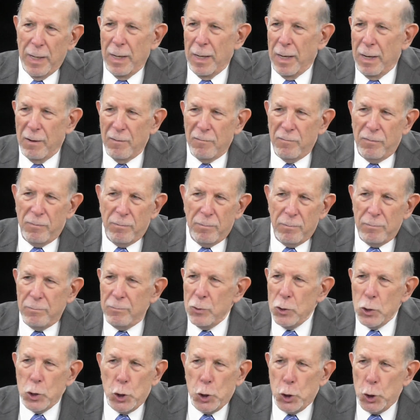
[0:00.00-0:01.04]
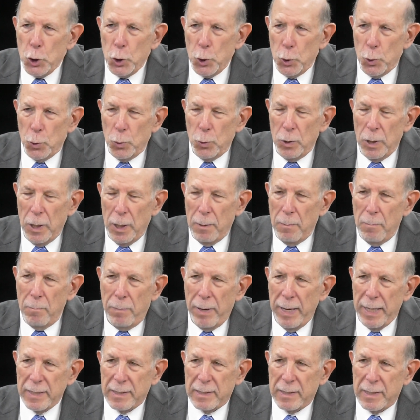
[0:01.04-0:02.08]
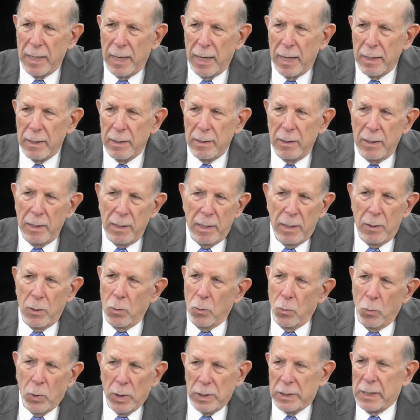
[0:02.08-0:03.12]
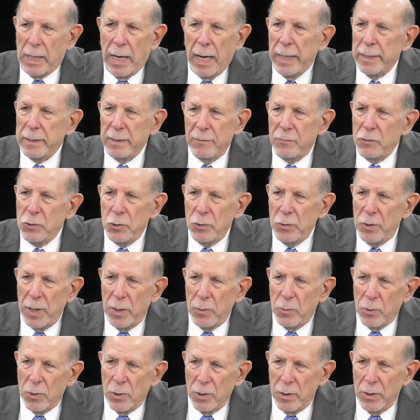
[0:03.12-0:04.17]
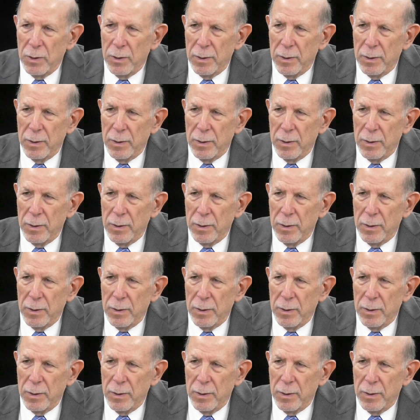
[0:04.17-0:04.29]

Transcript: of Jew based on what kind of Jew they were.